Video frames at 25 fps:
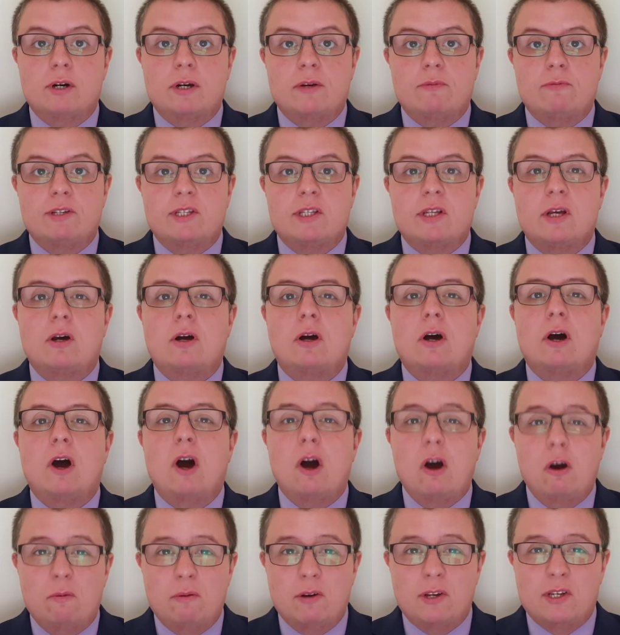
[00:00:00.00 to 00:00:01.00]
It was the
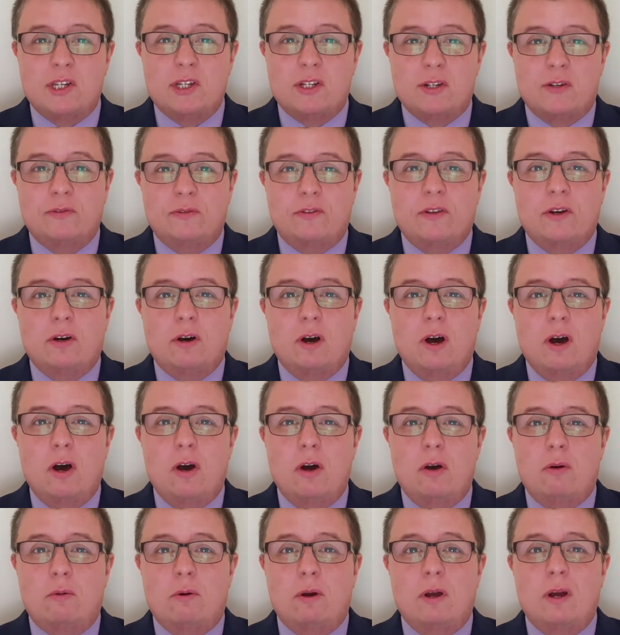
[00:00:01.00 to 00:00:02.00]
lowest of the
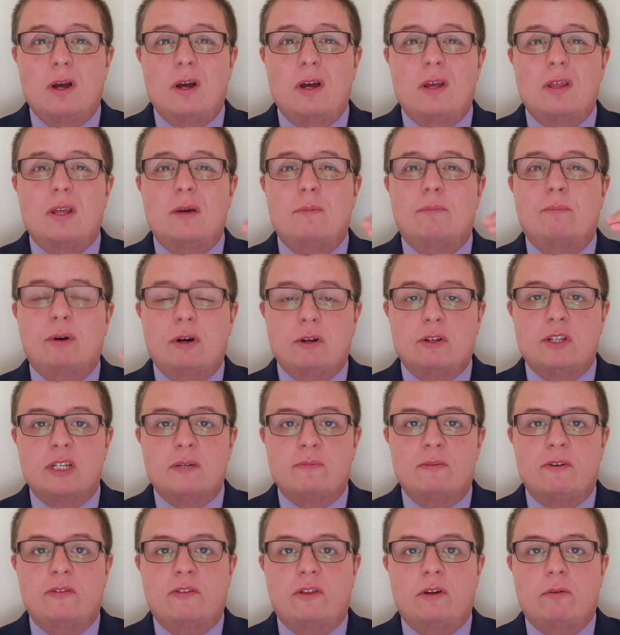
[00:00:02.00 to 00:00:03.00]
low, the
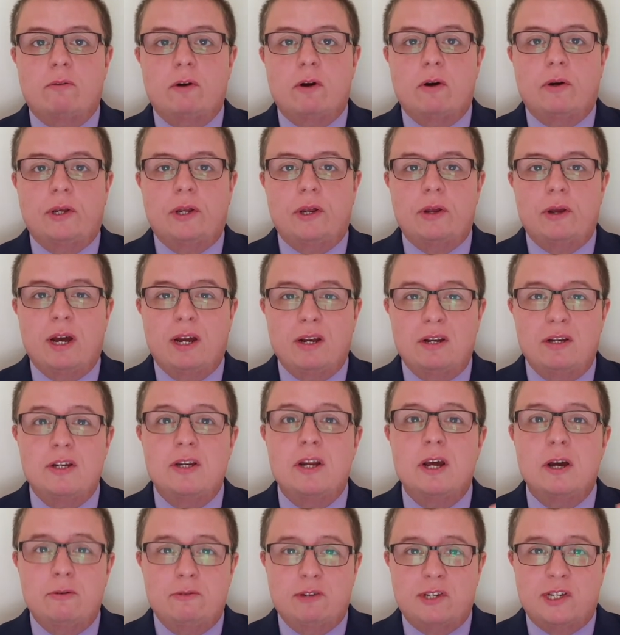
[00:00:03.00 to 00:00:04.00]
bottom of the rung. You had
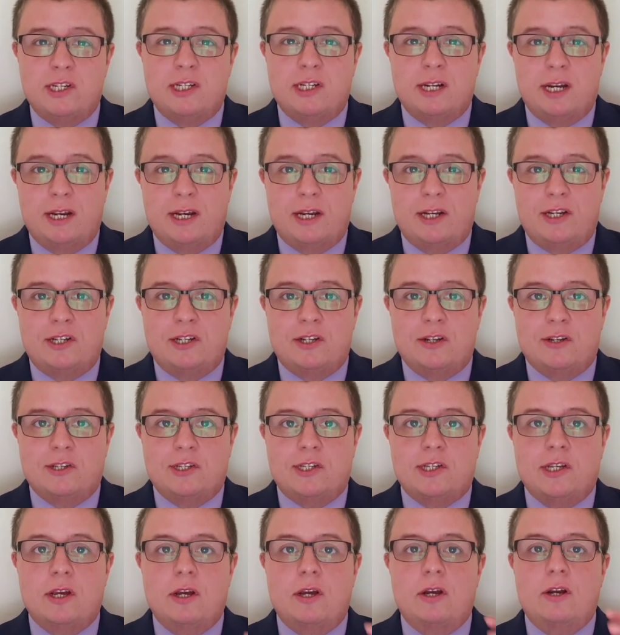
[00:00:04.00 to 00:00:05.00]
no
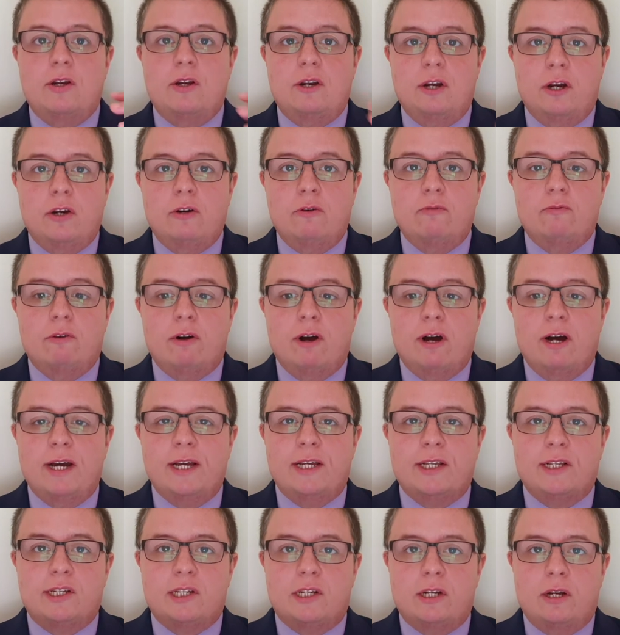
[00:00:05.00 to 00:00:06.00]
status, no
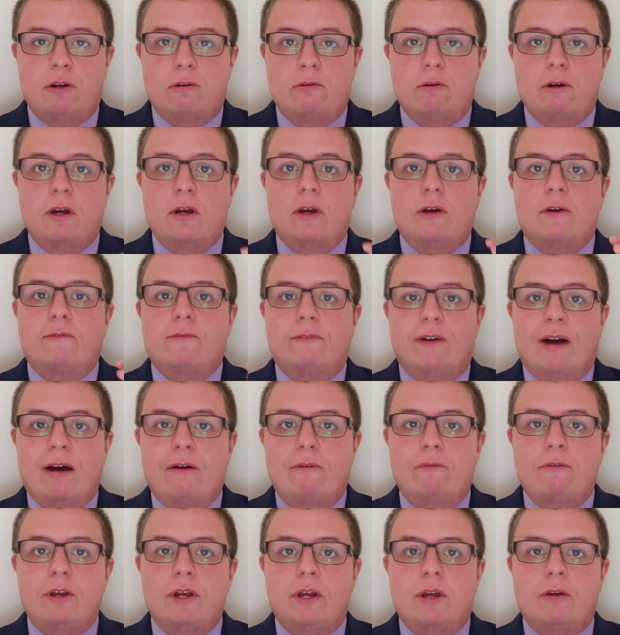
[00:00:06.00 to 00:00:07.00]
rights, no
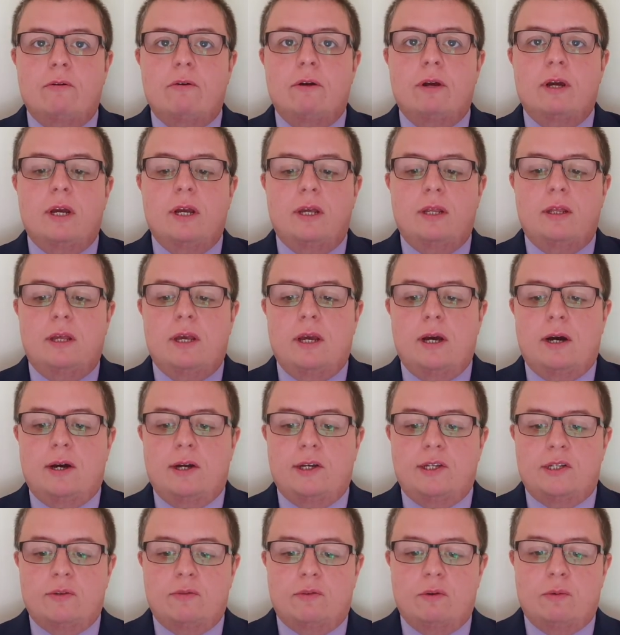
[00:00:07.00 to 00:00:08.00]
value in the
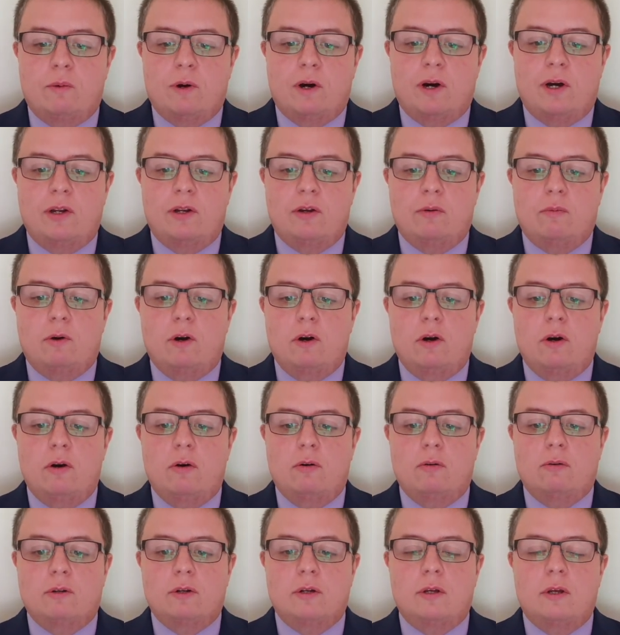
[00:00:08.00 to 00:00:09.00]
eyes of the wider
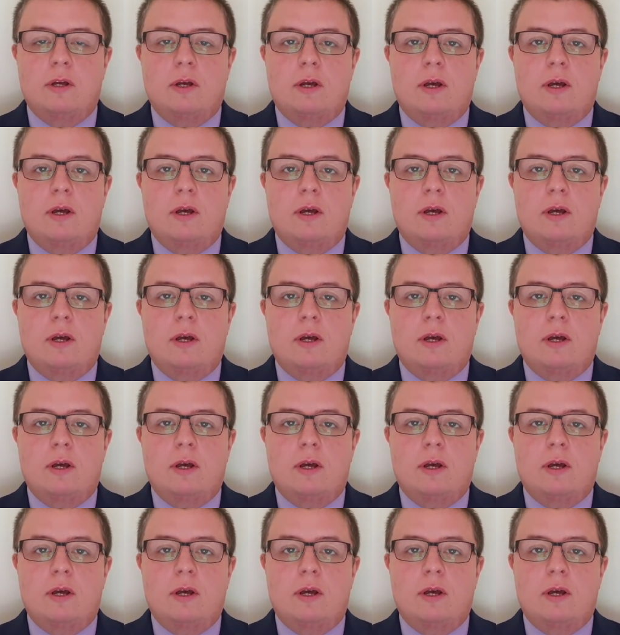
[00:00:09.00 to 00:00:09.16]
world.